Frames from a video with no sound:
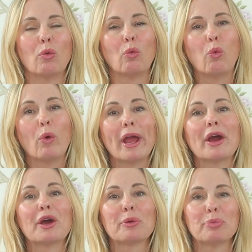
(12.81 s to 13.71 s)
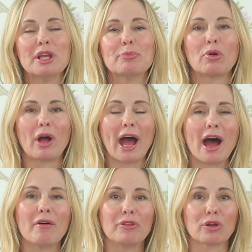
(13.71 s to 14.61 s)
where people
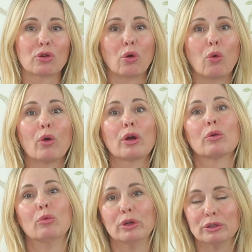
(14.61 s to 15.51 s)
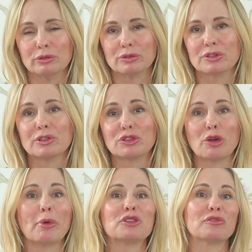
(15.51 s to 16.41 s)
have their core wounds
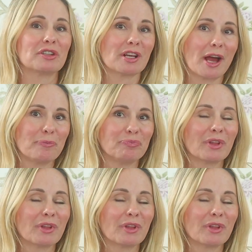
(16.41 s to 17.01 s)
so much of the time.